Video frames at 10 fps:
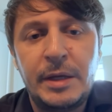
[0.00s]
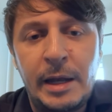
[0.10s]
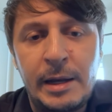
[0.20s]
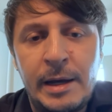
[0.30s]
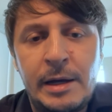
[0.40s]

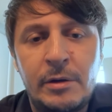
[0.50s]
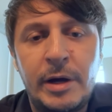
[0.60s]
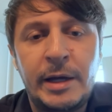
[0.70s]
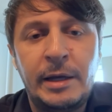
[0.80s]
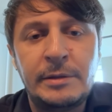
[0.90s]
And now
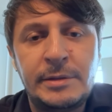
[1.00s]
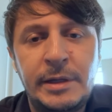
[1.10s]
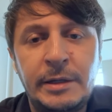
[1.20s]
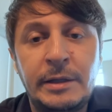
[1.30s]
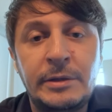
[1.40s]
I can
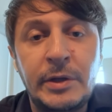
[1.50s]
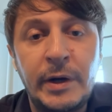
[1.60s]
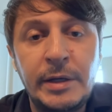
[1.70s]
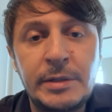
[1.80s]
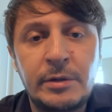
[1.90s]
say that
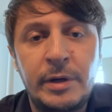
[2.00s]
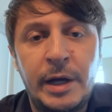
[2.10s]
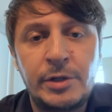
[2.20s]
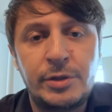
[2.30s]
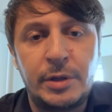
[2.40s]
there is a
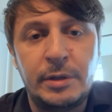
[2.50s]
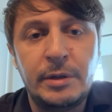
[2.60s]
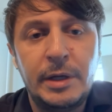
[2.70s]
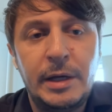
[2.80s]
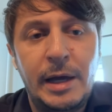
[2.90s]

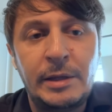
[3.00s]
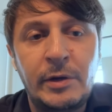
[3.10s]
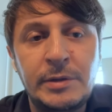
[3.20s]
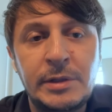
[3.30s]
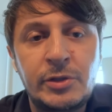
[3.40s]
connection and
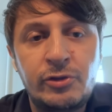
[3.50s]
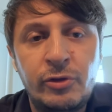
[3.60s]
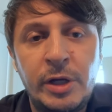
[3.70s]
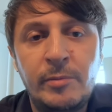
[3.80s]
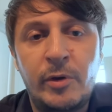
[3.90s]
there is a
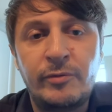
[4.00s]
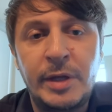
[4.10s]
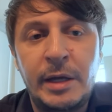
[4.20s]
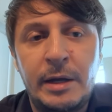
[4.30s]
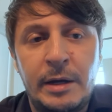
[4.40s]
stream of
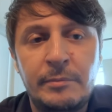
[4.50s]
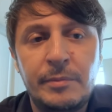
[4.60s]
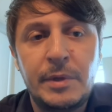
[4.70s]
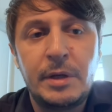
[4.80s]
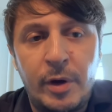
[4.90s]
data
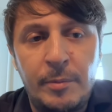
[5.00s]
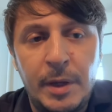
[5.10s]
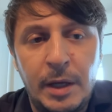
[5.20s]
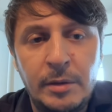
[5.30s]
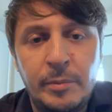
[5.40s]
from
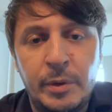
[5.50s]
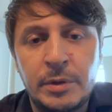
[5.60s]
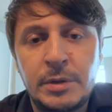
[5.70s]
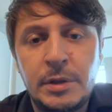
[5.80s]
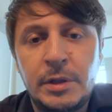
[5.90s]
the
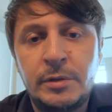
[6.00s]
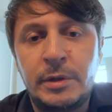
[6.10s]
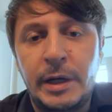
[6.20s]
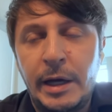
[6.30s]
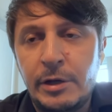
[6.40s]
input to
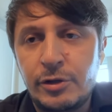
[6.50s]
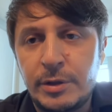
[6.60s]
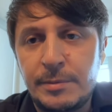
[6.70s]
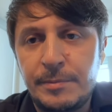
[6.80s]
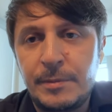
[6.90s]
the
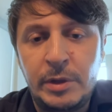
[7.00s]
agent.